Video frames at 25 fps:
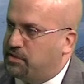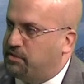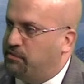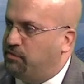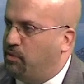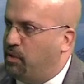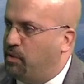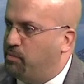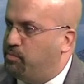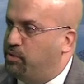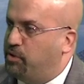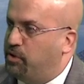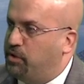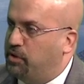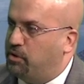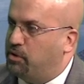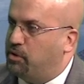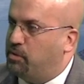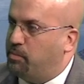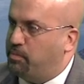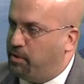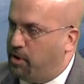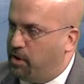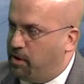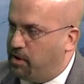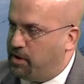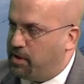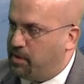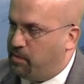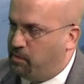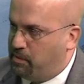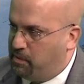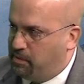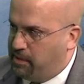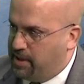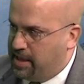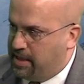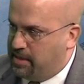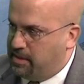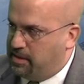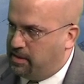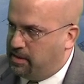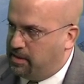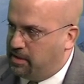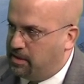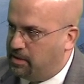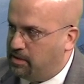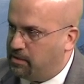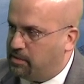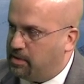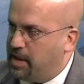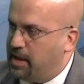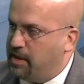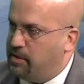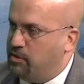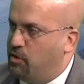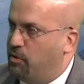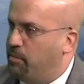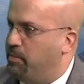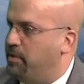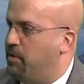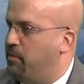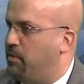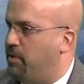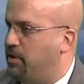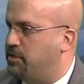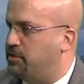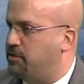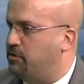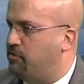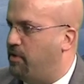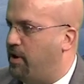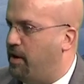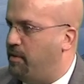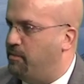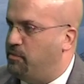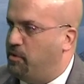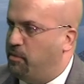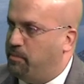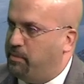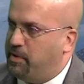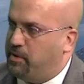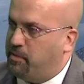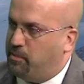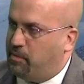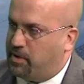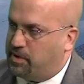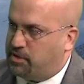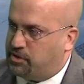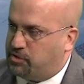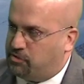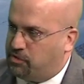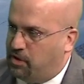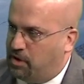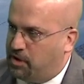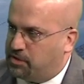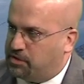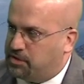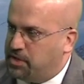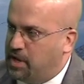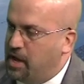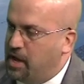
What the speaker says: of what political party we're in. Okay, nobody wants crime, nobody wants drugs.